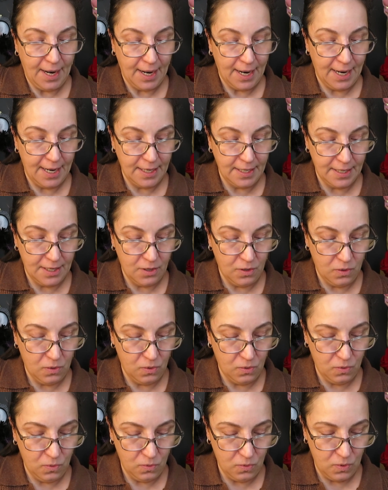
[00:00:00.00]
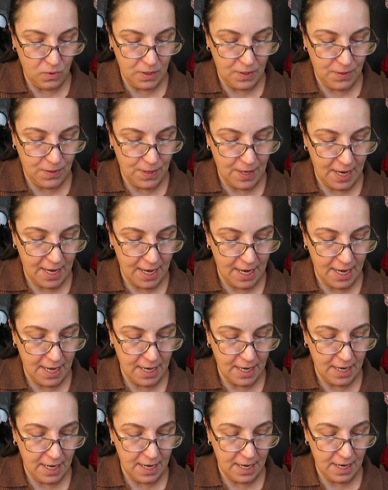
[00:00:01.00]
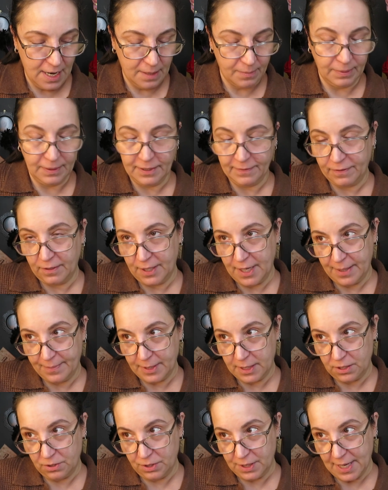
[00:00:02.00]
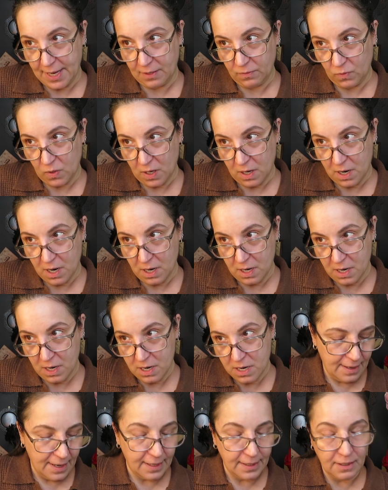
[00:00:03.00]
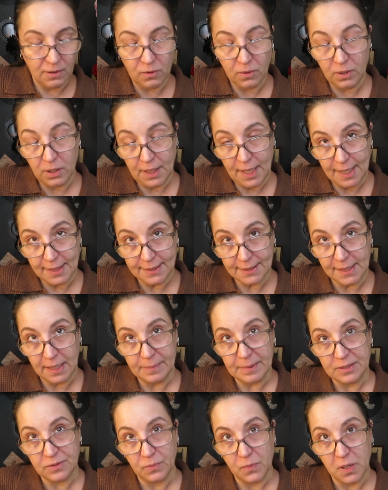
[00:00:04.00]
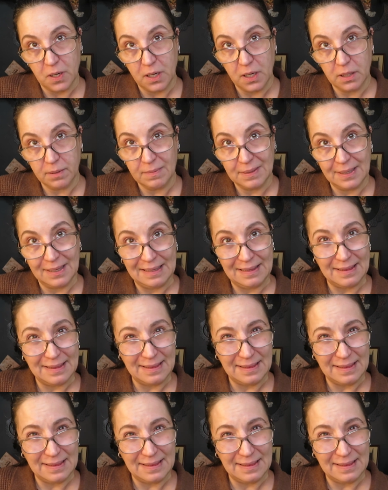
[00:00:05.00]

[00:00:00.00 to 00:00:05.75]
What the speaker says: I know that, I believe her name is Suzanne Wong. I know her last name is Wong, but I